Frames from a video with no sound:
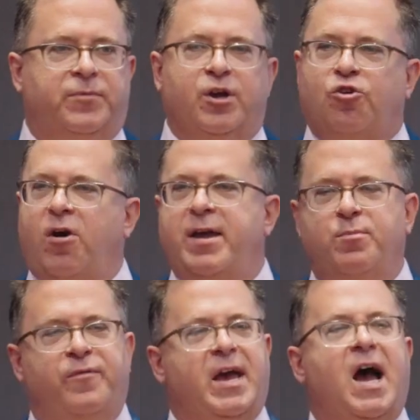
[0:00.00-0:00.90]
Great
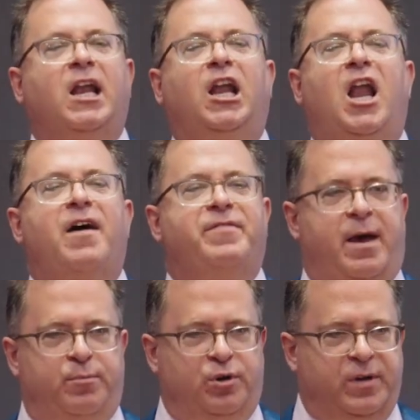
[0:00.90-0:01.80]
movie. I love that
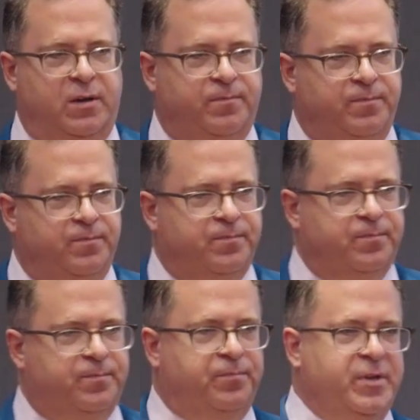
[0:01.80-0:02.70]
movie.
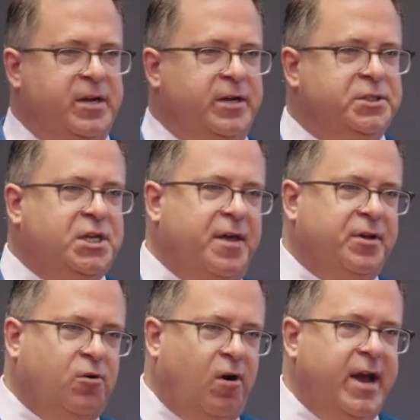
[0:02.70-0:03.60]
It's got the
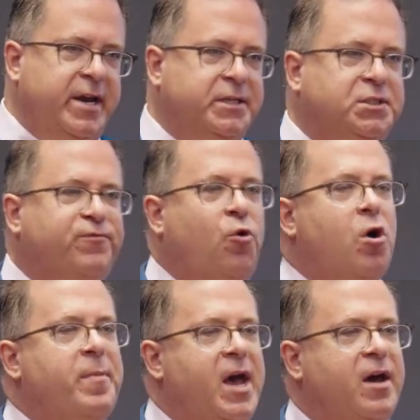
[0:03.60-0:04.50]
greatest
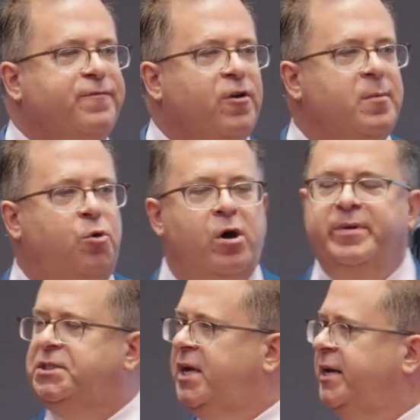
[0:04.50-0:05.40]
format for an appointment
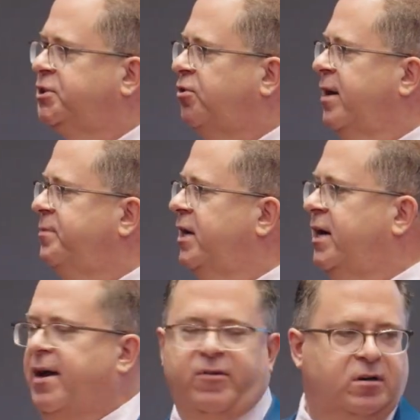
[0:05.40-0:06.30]
setting script in it
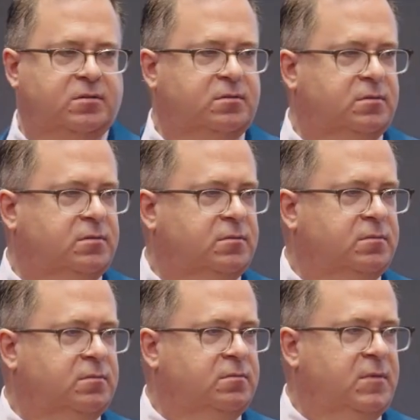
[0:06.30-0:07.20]
ever.
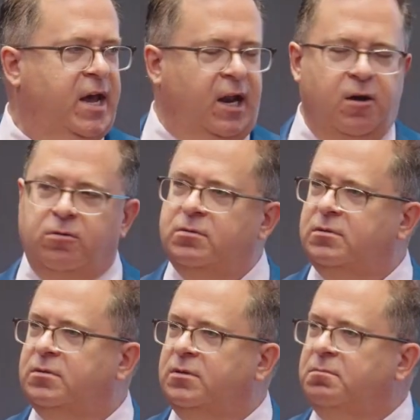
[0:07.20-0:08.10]
Hello,
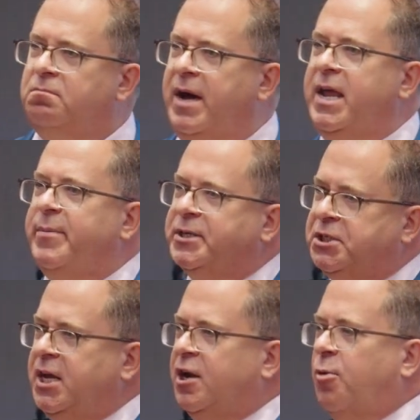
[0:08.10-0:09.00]
my name is
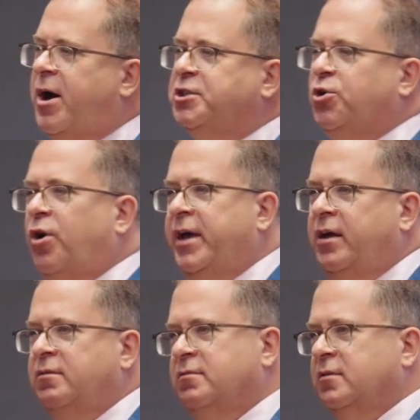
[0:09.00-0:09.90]
Inigo Montoya.
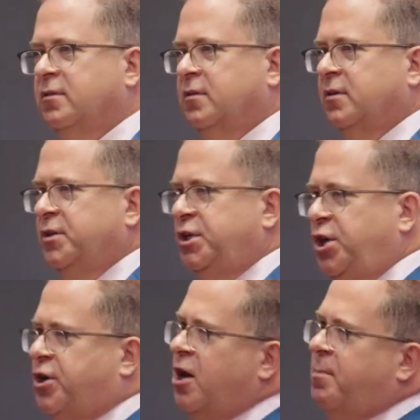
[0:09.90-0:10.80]
You
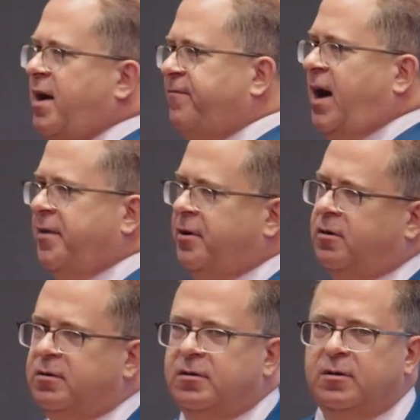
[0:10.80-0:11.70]
killed my father.
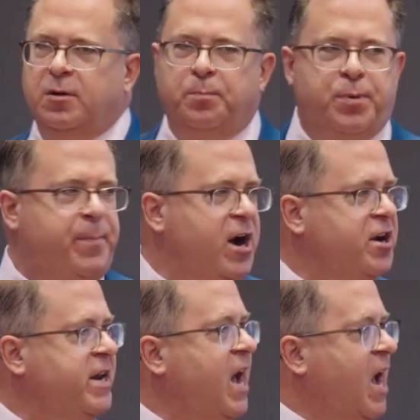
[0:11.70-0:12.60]
Prepare to
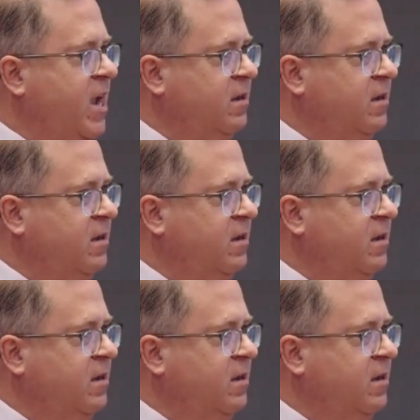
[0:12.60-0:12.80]
die.